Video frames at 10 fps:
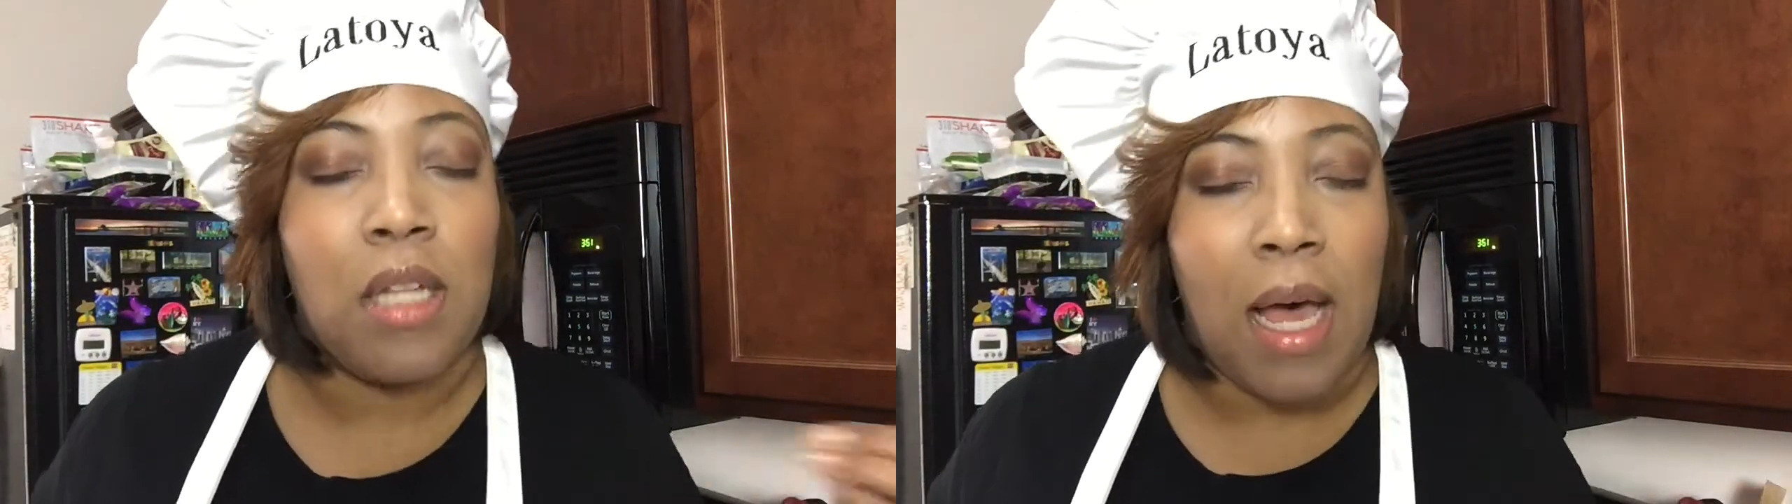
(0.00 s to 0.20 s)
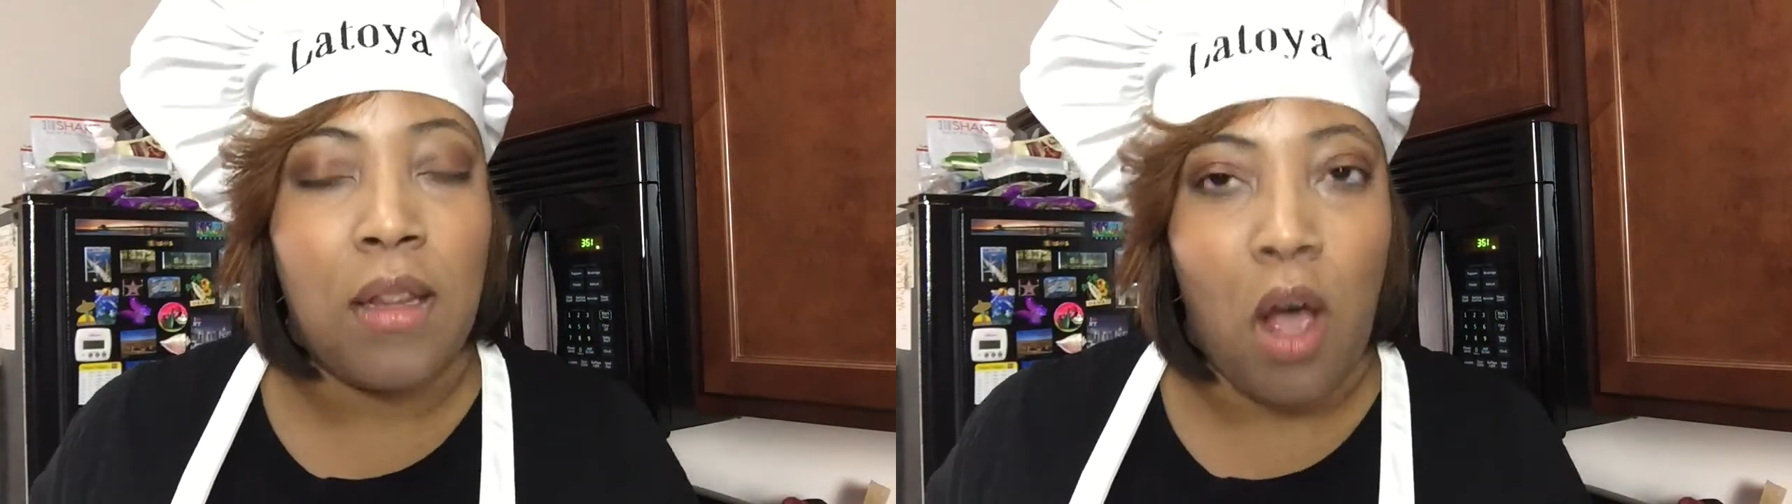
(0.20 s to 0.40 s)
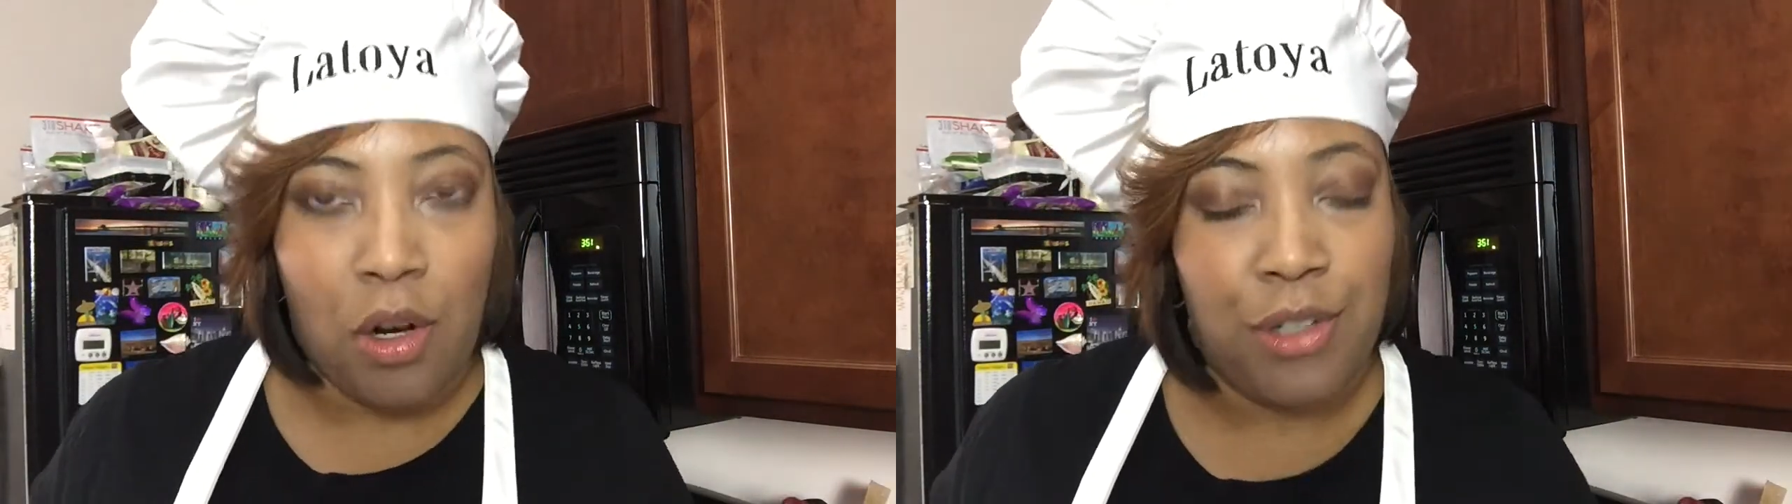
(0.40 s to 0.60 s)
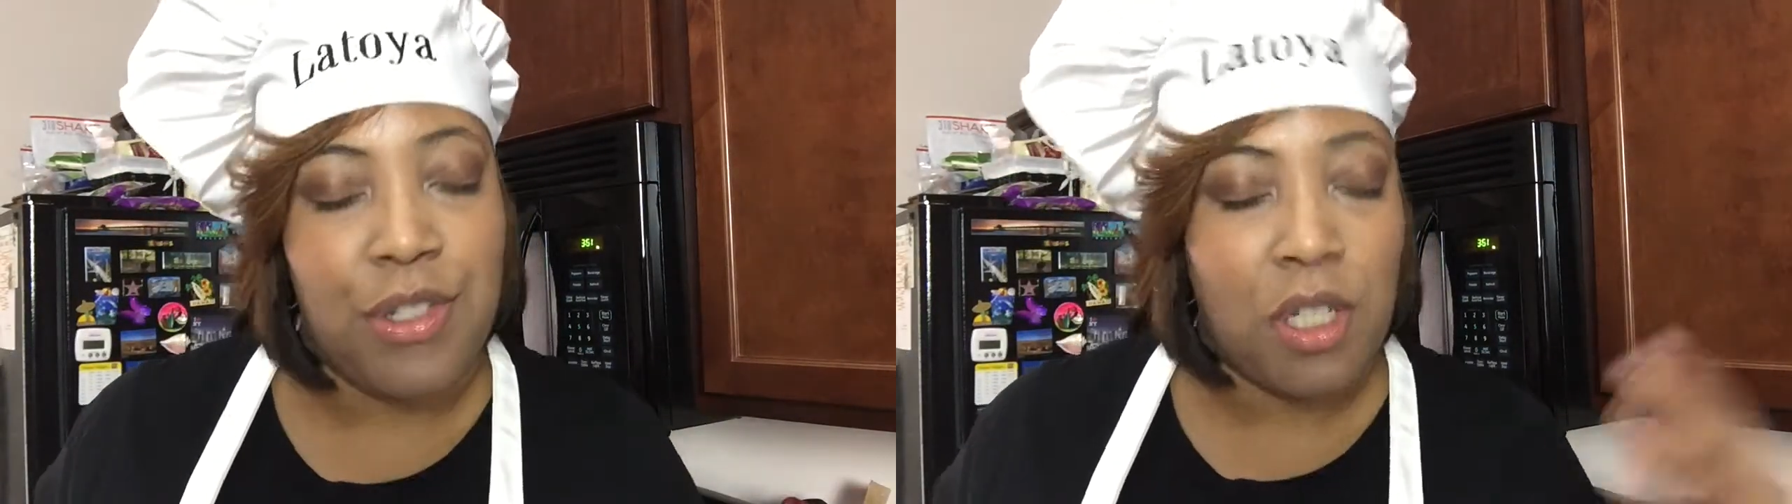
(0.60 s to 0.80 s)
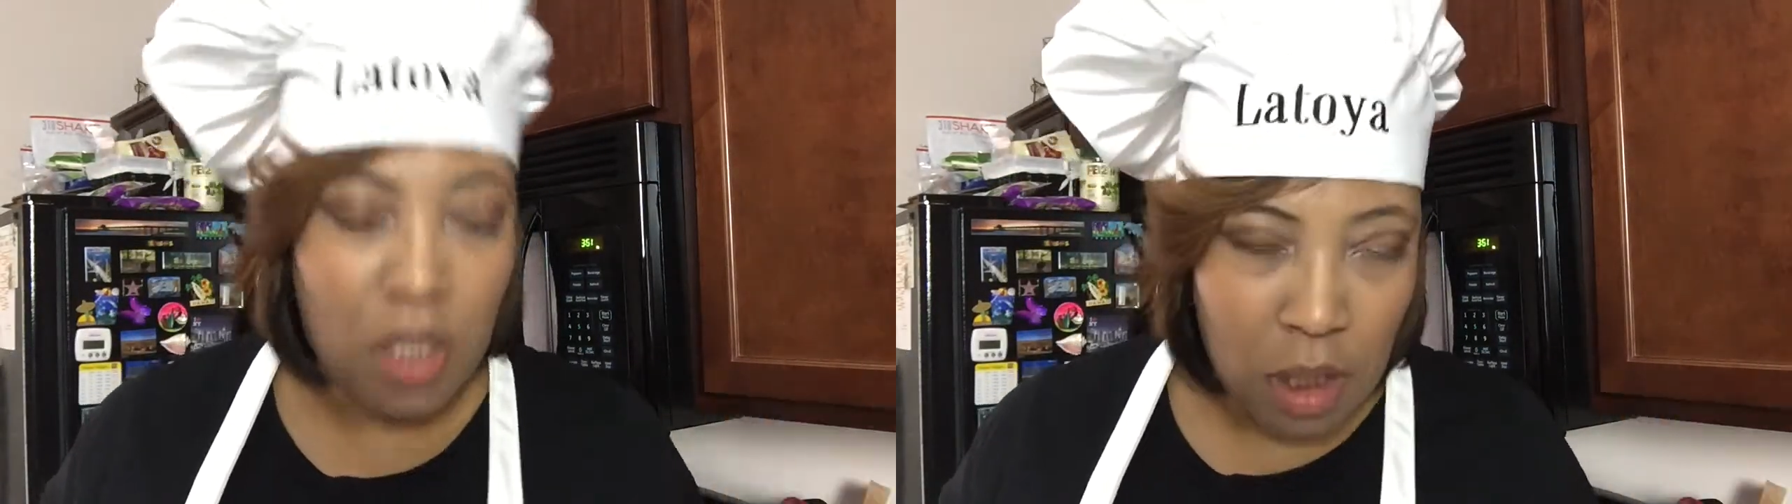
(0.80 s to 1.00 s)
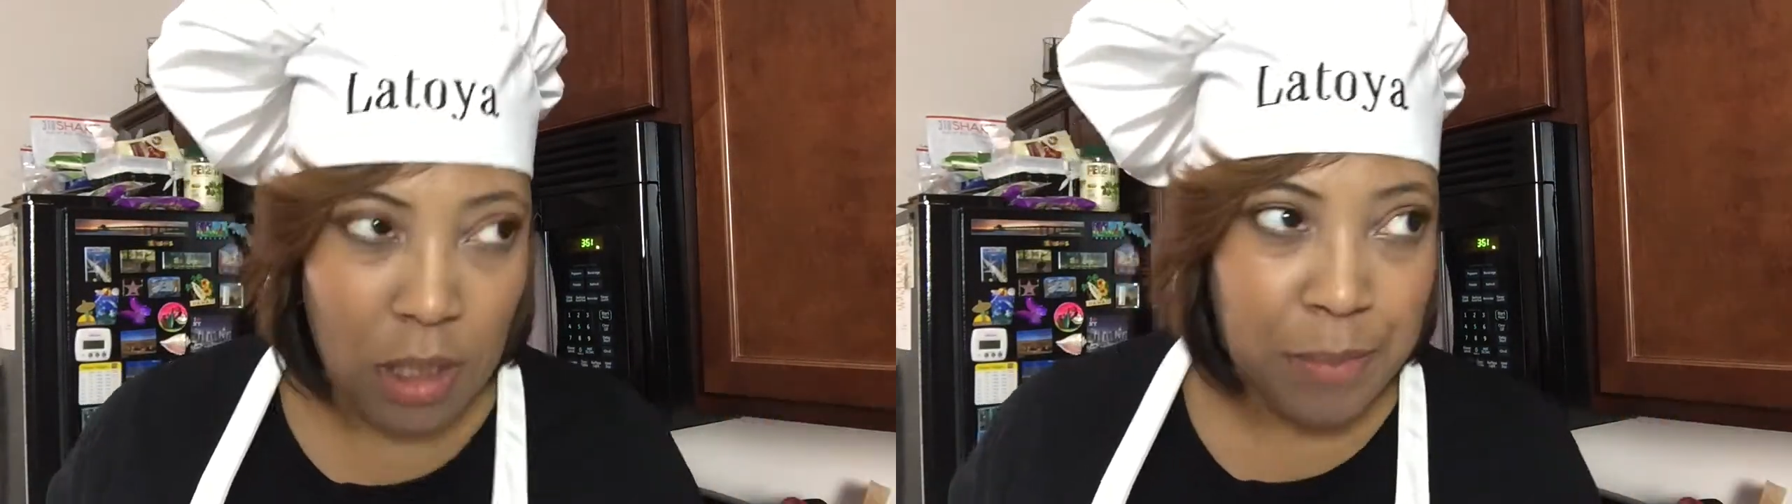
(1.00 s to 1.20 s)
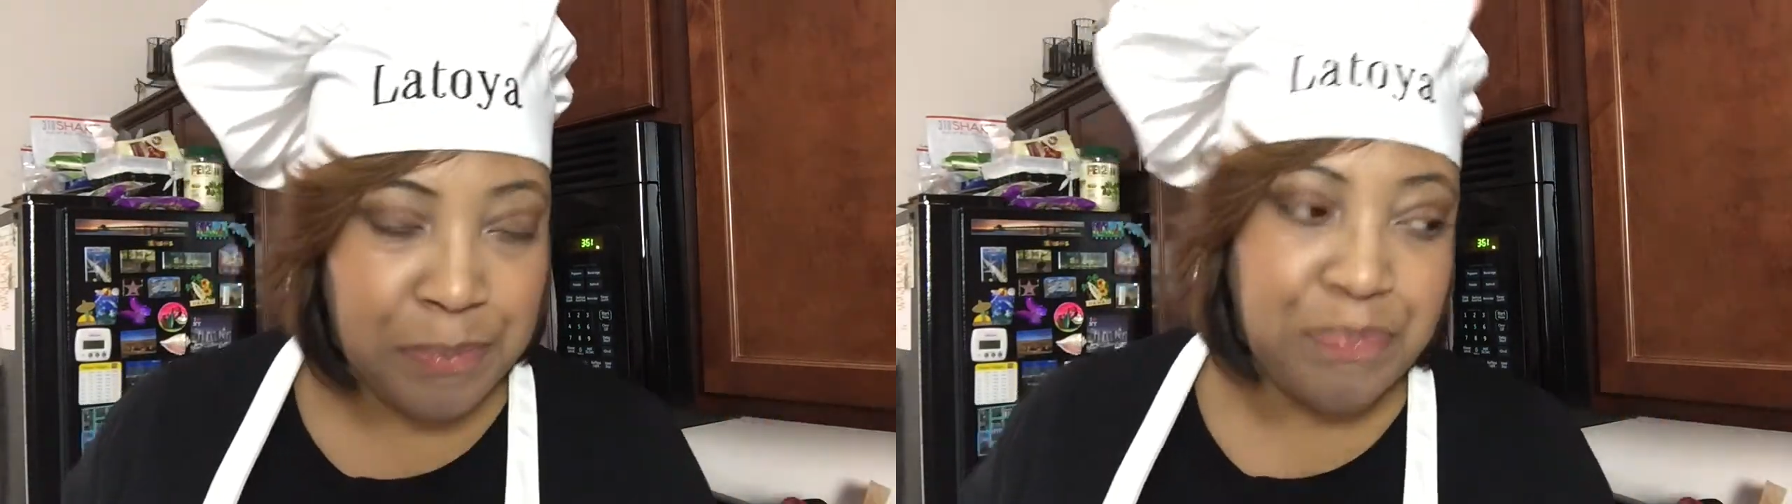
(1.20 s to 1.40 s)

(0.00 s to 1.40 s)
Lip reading: lot longer to cook.